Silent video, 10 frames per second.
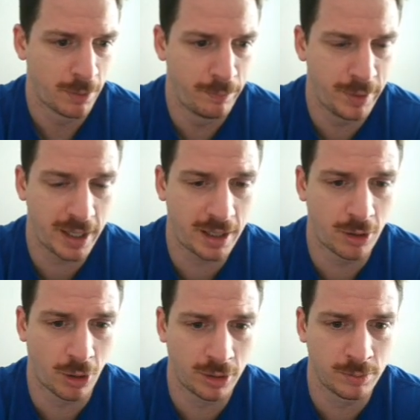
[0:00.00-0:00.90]
Big
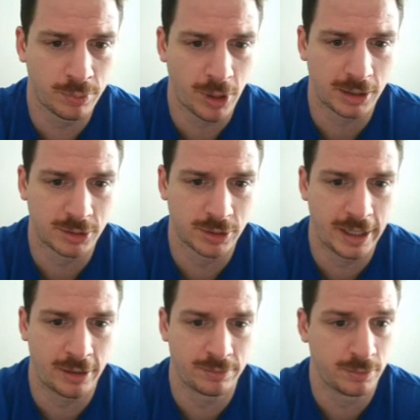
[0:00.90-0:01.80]
guarding Proctor
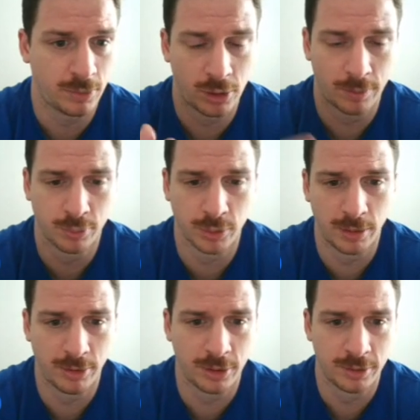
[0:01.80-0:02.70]
out on the
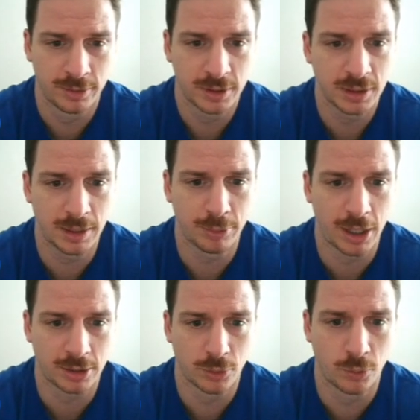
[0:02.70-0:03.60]
perimeter. Let
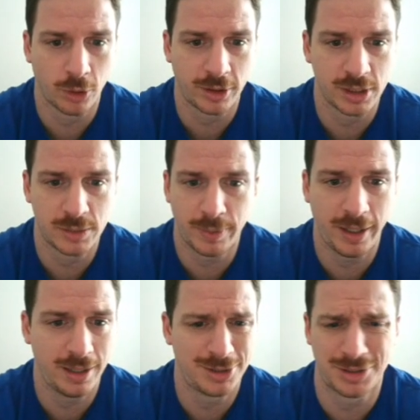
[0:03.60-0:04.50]
Proctor work in
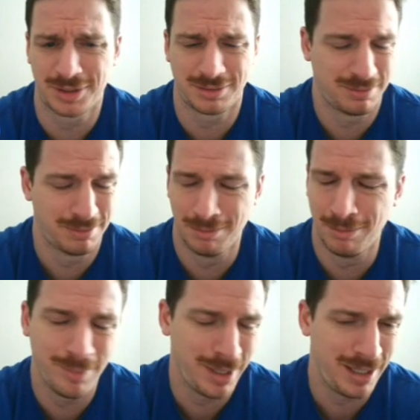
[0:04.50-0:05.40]
space. Just
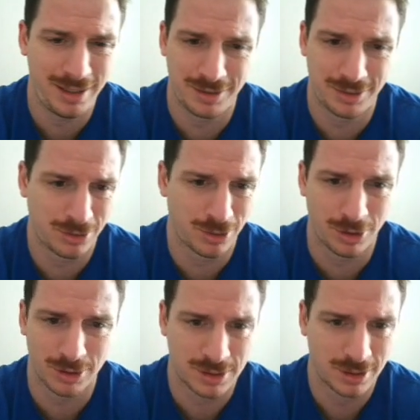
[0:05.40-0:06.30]
mean
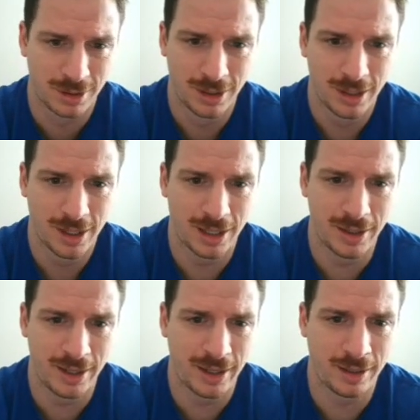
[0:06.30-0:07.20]
cross. And
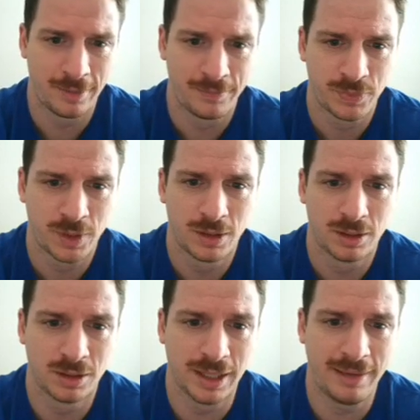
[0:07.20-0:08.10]
then
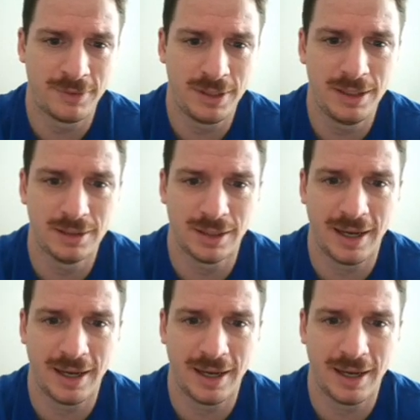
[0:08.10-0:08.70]
lefty.